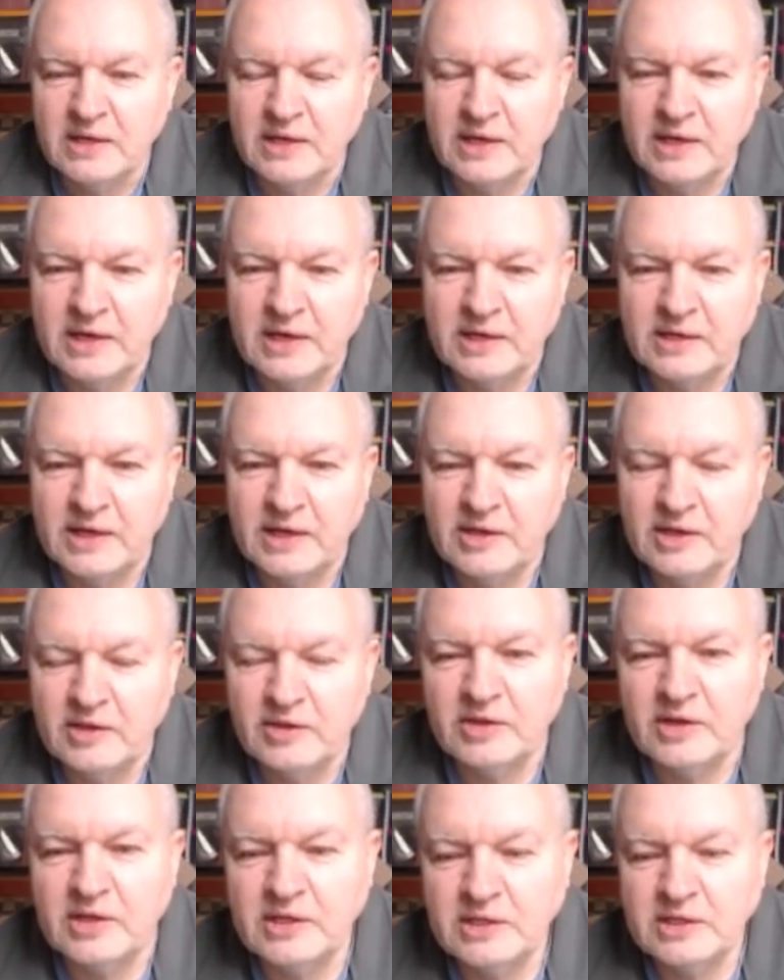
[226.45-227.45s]
Now the
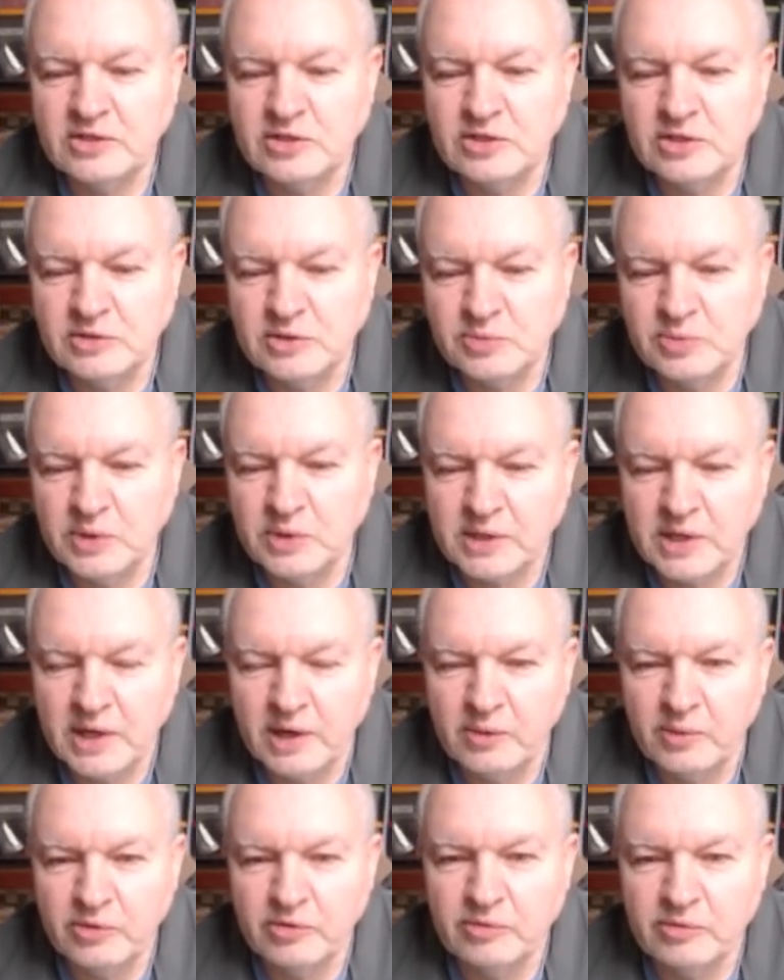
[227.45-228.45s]
other thing I need to do is work
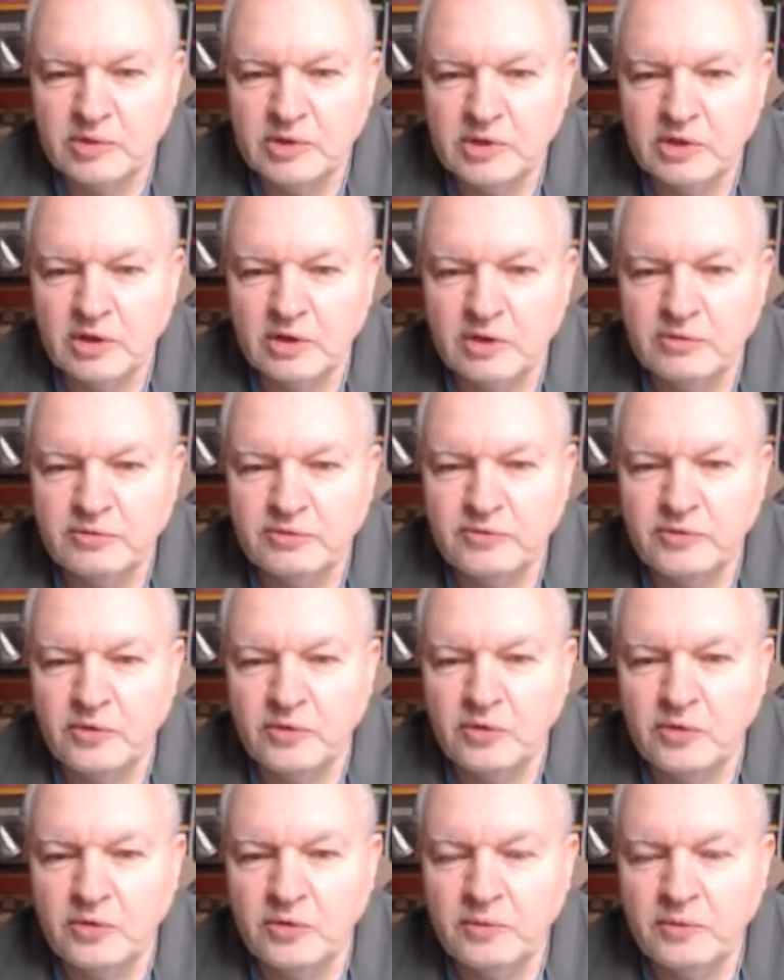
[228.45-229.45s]
out whether I'm going to go
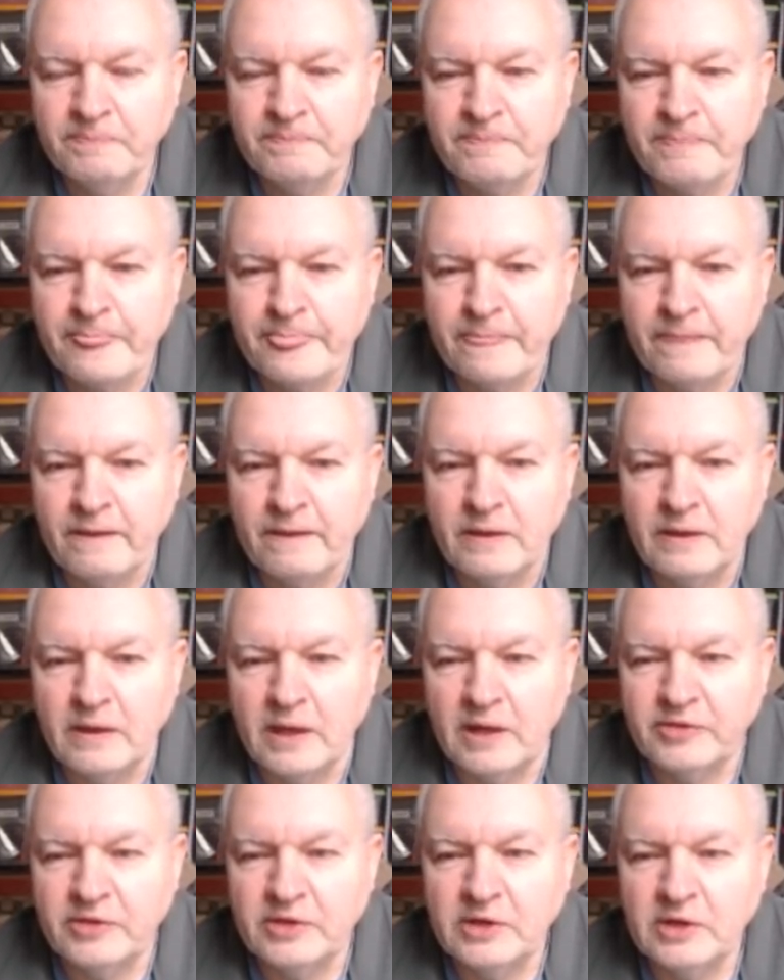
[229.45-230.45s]
for,
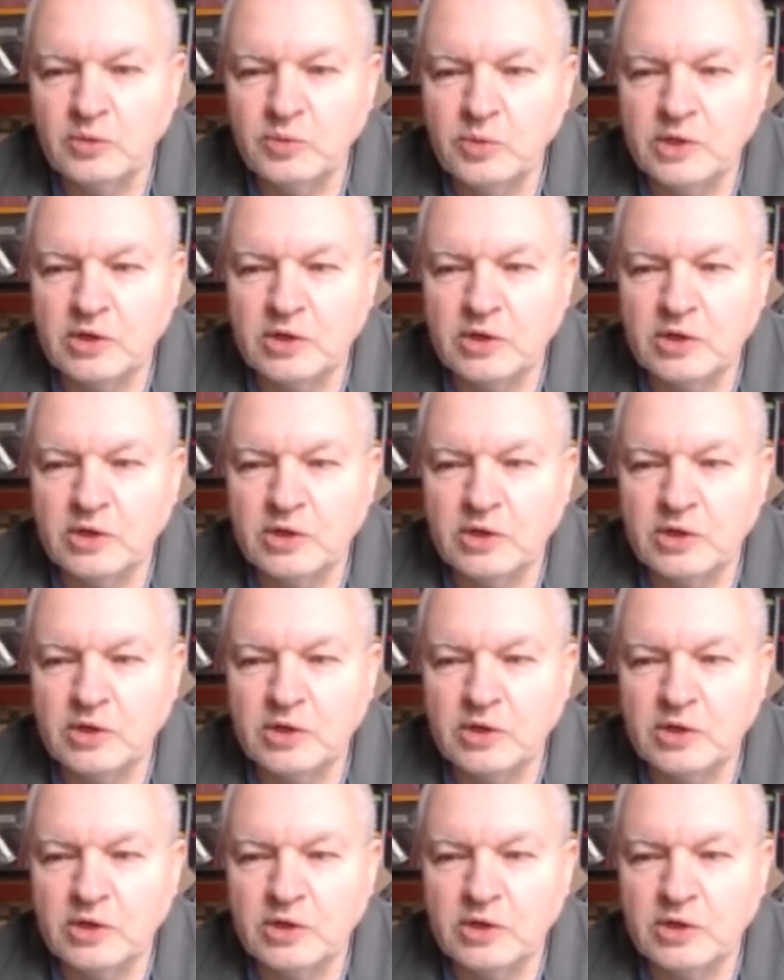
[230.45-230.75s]
I think I'll